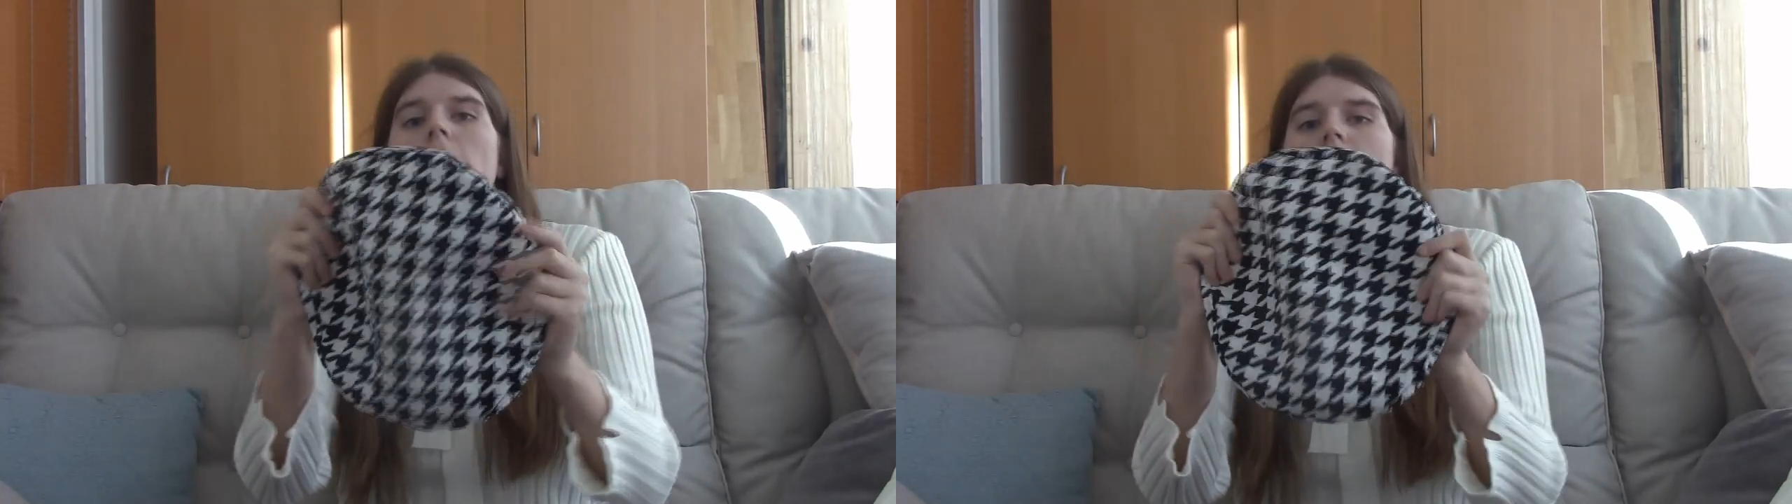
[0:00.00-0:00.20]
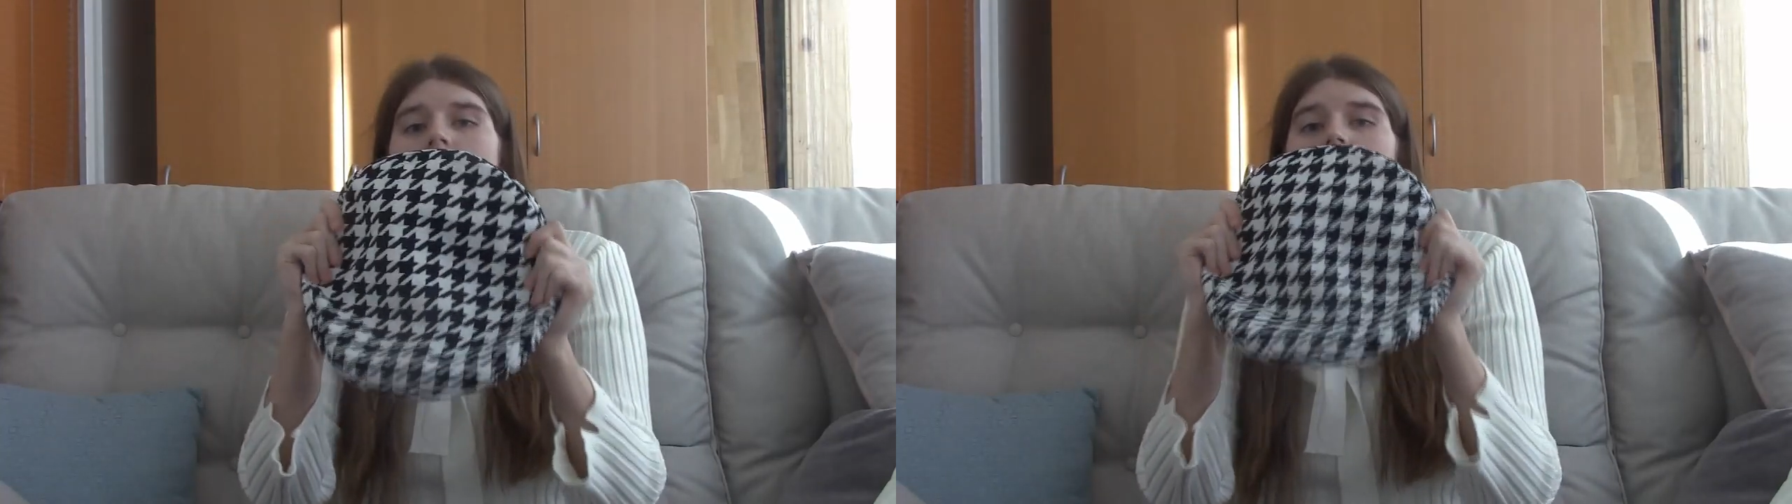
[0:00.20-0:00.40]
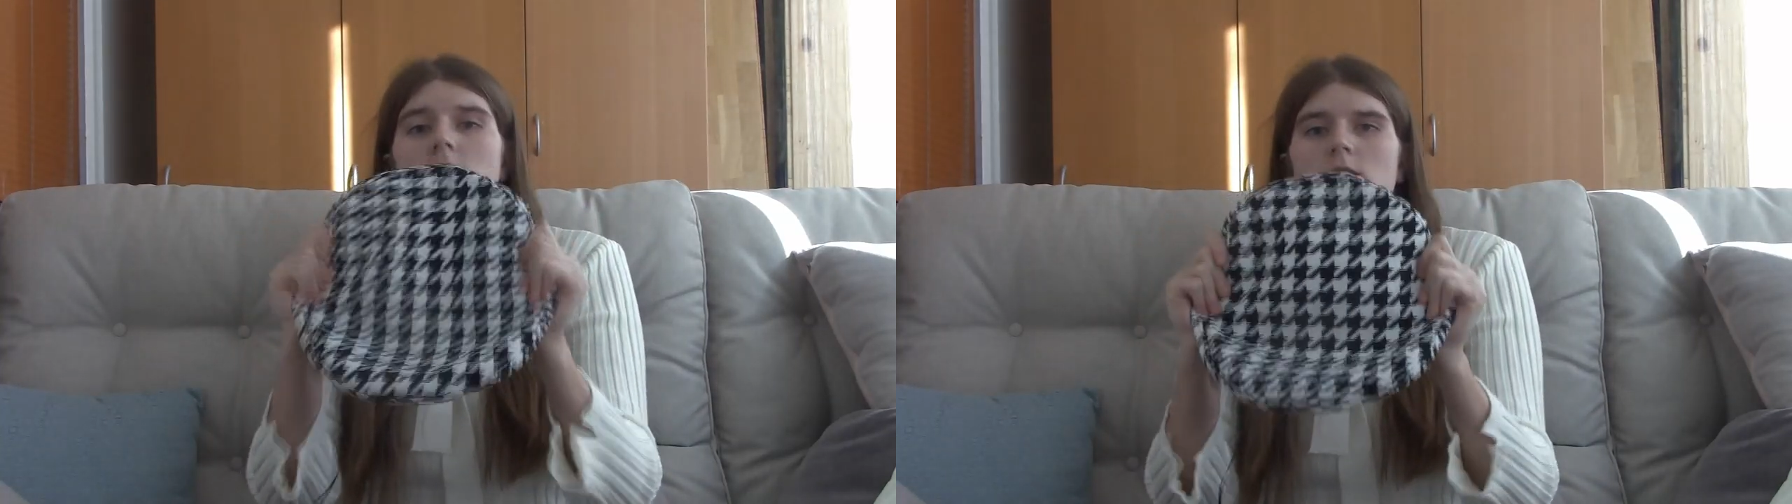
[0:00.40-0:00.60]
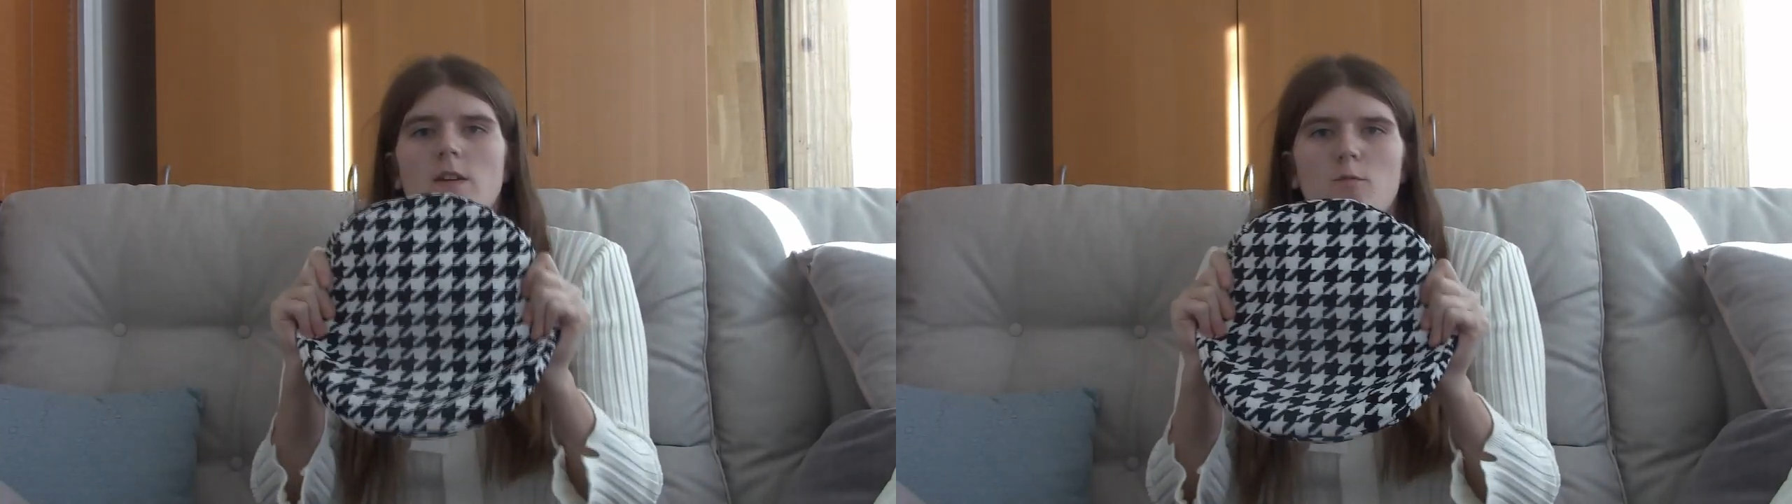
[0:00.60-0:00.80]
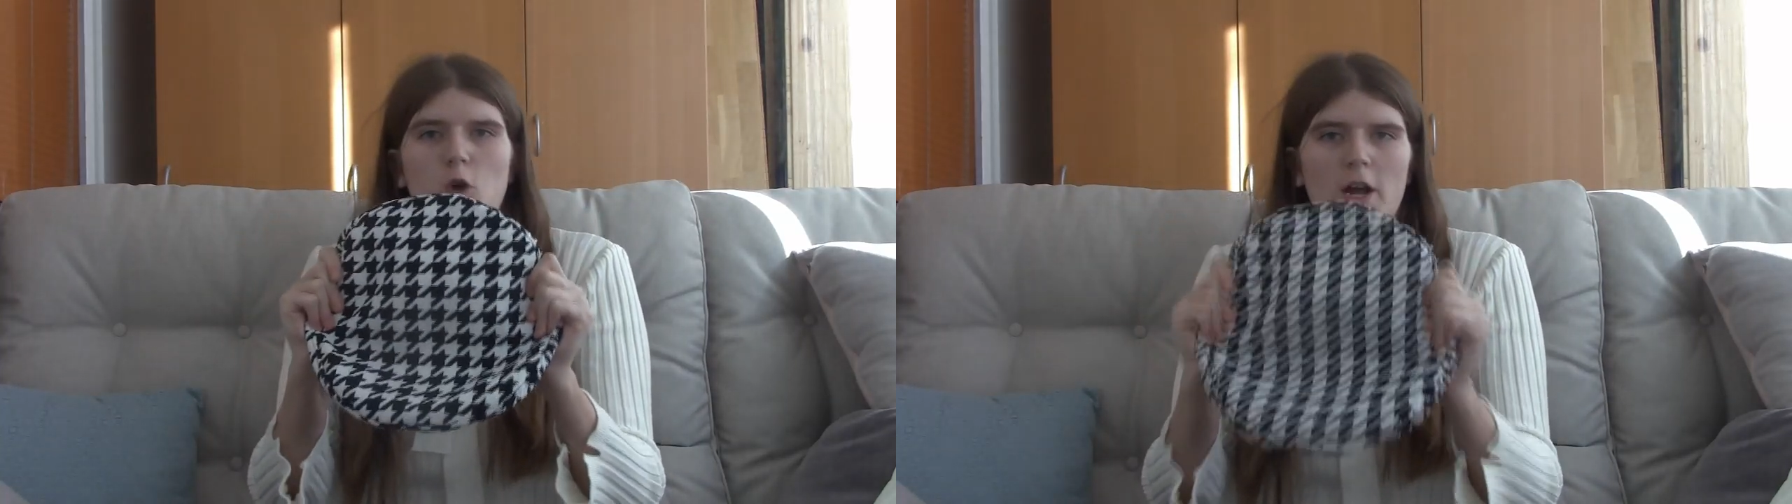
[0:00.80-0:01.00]
and this
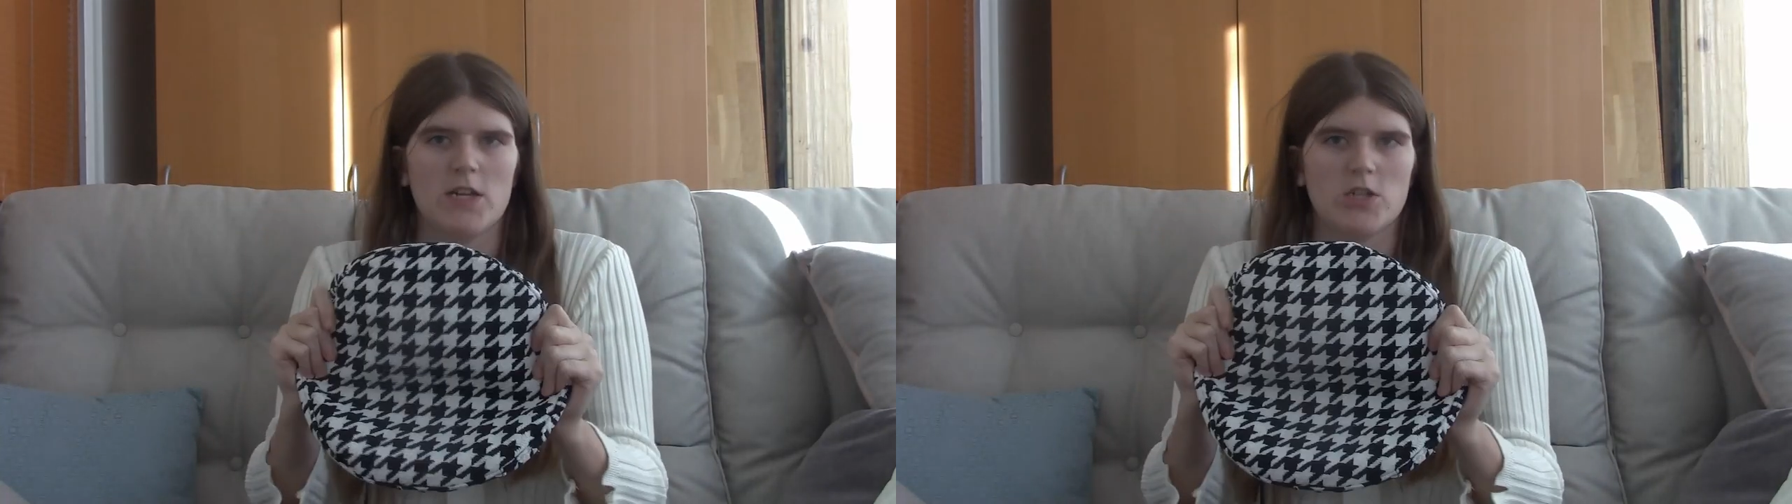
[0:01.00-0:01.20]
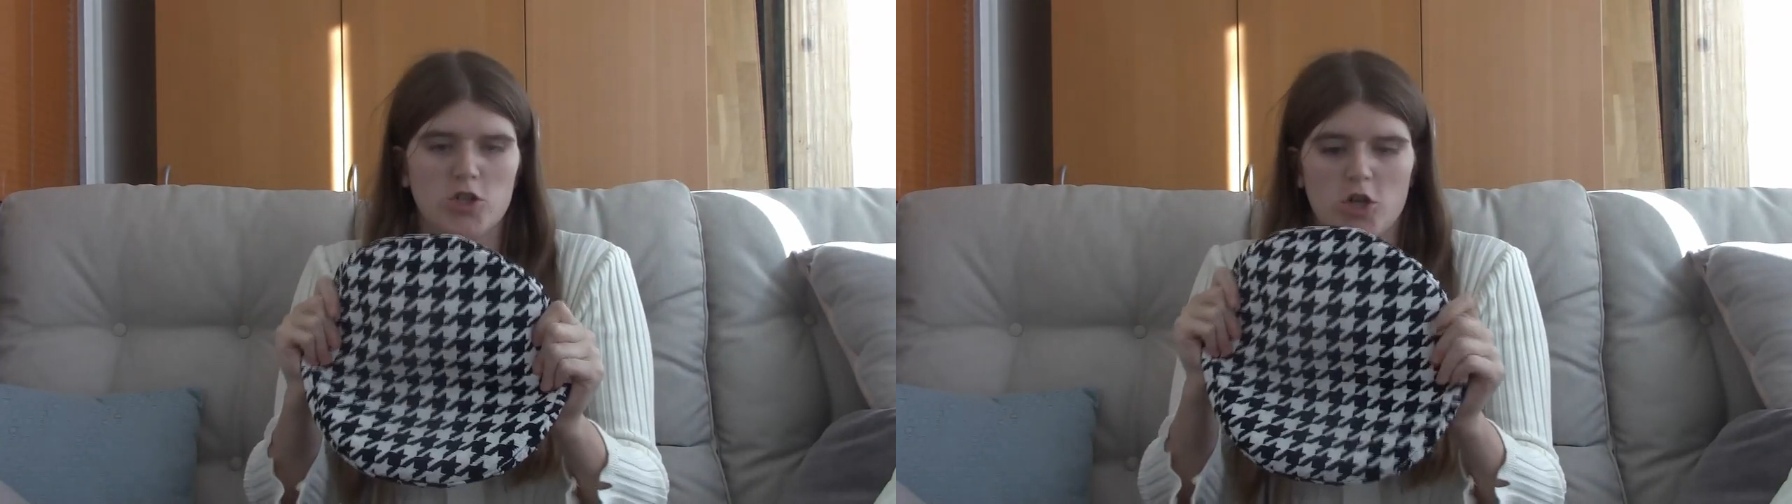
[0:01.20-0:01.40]
one is